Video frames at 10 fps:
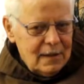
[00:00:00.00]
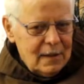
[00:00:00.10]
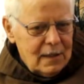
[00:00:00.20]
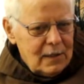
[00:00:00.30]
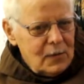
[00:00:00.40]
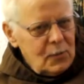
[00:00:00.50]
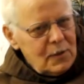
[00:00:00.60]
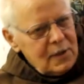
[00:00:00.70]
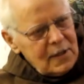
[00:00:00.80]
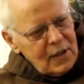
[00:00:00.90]
And I
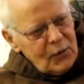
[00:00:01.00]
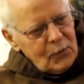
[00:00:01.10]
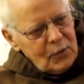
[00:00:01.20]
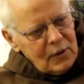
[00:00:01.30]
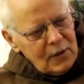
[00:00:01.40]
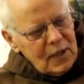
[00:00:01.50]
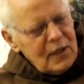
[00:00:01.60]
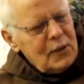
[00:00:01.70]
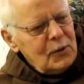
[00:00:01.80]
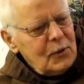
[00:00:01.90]
saw this and I thought, ah, oh,
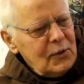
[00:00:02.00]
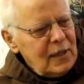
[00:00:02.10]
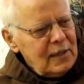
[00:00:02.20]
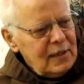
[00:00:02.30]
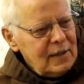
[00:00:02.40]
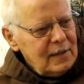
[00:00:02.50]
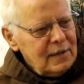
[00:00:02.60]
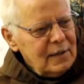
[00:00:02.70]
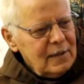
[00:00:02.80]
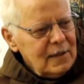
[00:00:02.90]
that's a good
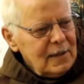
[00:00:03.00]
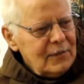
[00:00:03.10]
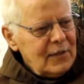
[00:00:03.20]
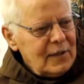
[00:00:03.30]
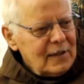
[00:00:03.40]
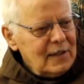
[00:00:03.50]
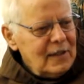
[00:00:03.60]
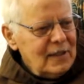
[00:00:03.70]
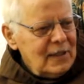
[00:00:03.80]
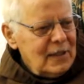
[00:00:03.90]
idea. If I,
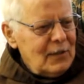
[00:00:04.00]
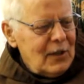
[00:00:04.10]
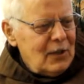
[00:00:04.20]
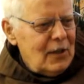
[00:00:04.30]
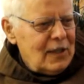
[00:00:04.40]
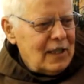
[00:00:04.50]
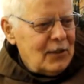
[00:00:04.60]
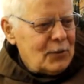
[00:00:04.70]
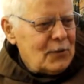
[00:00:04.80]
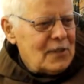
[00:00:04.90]
if I can't
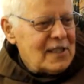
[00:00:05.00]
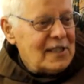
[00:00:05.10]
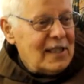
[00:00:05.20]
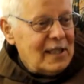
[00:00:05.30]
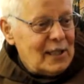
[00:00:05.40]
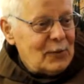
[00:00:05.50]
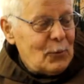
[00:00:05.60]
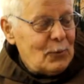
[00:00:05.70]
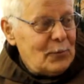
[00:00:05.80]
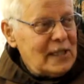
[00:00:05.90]
get through the studies
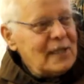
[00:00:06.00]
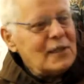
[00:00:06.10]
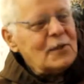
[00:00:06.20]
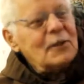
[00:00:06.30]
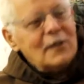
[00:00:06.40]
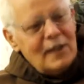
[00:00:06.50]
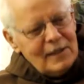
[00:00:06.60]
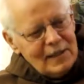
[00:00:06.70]
for priesthood,